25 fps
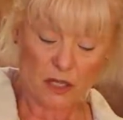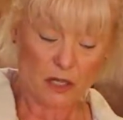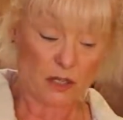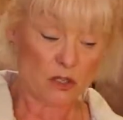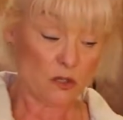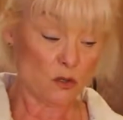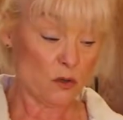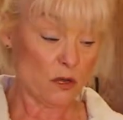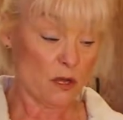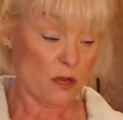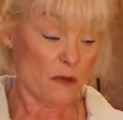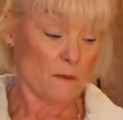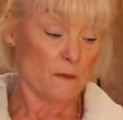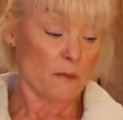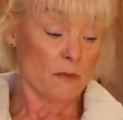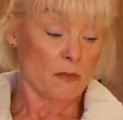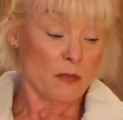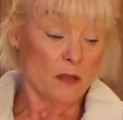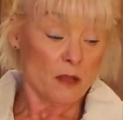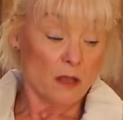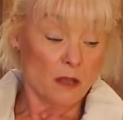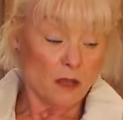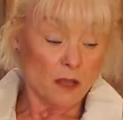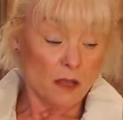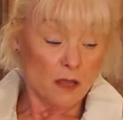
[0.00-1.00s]
and you
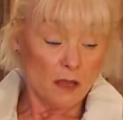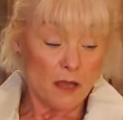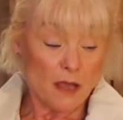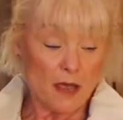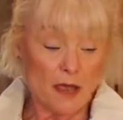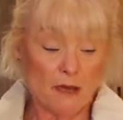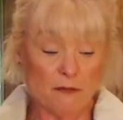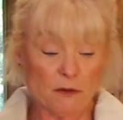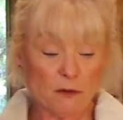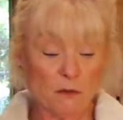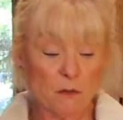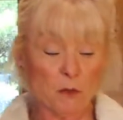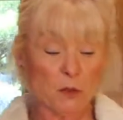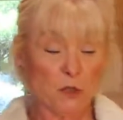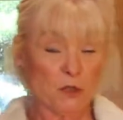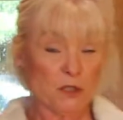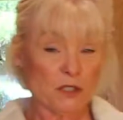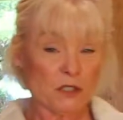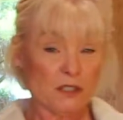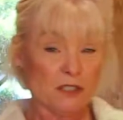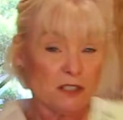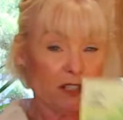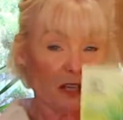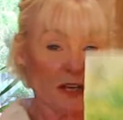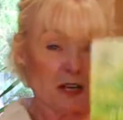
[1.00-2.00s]
haven't
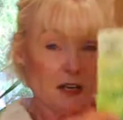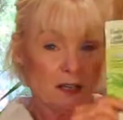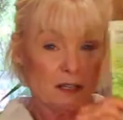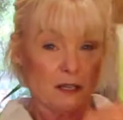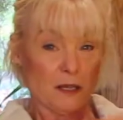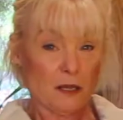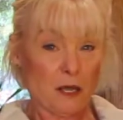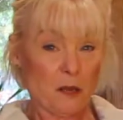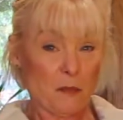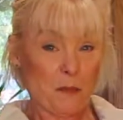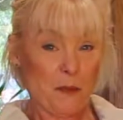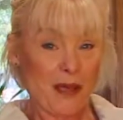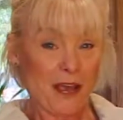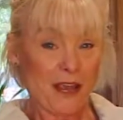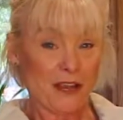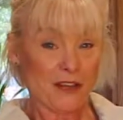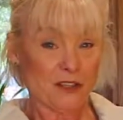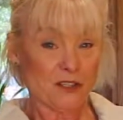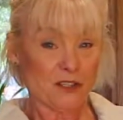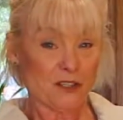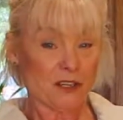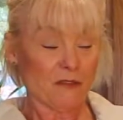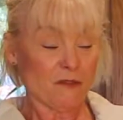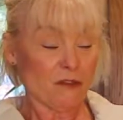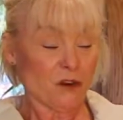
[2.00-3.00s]
purchased yet a
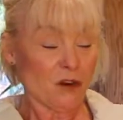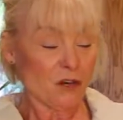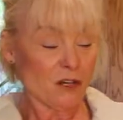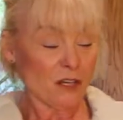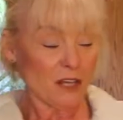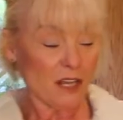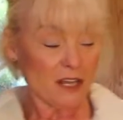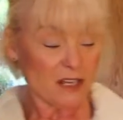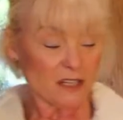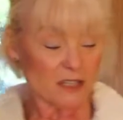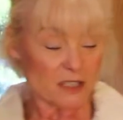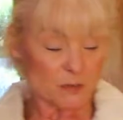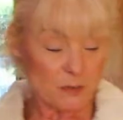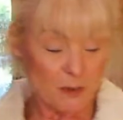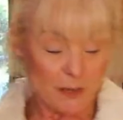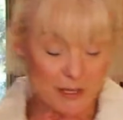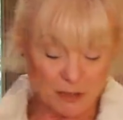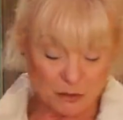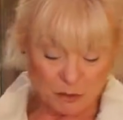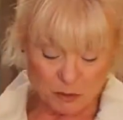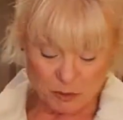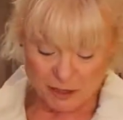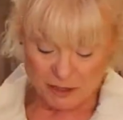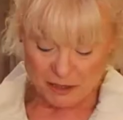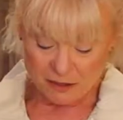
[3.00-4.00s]
package of our Canna
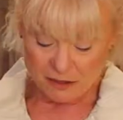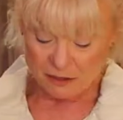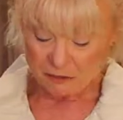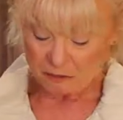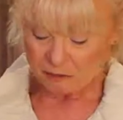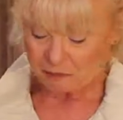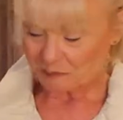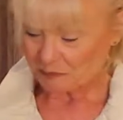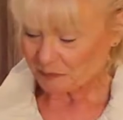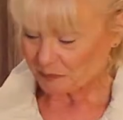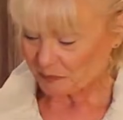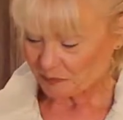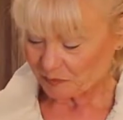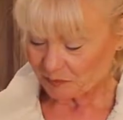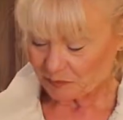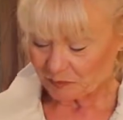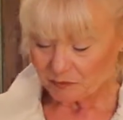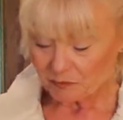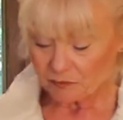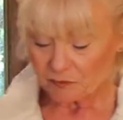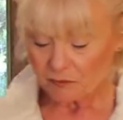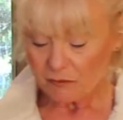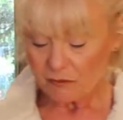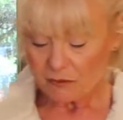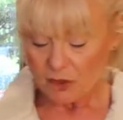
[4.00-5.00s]
Spice Blend,
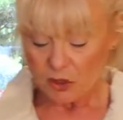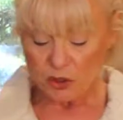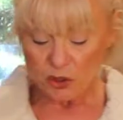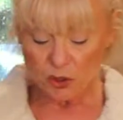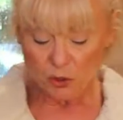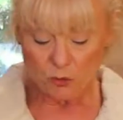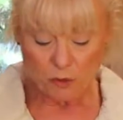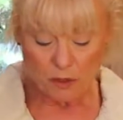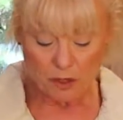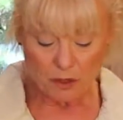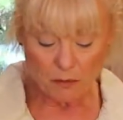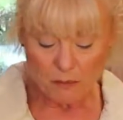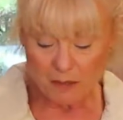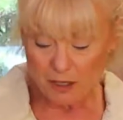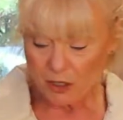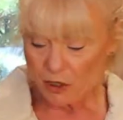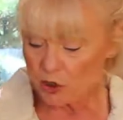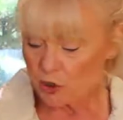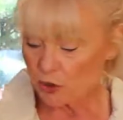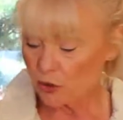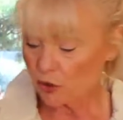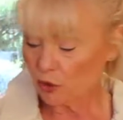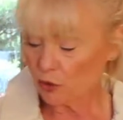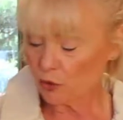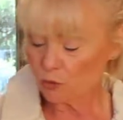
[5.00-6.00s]
you want to make
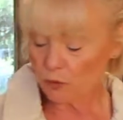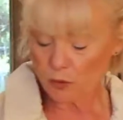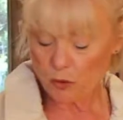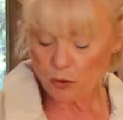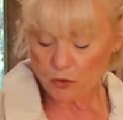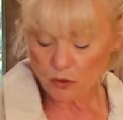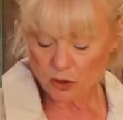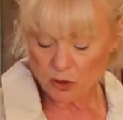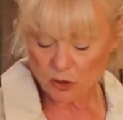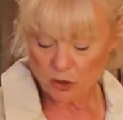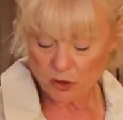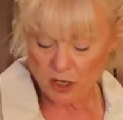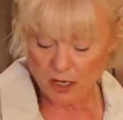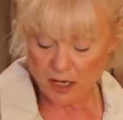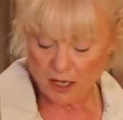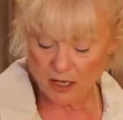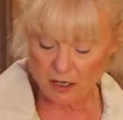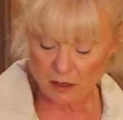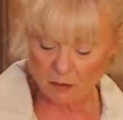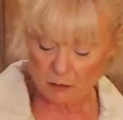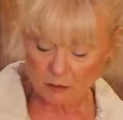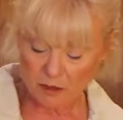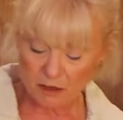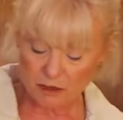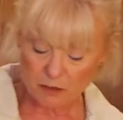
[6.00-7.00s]
sure you roast your
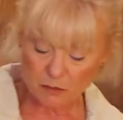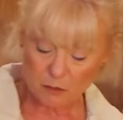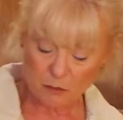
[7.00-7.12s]
cannabis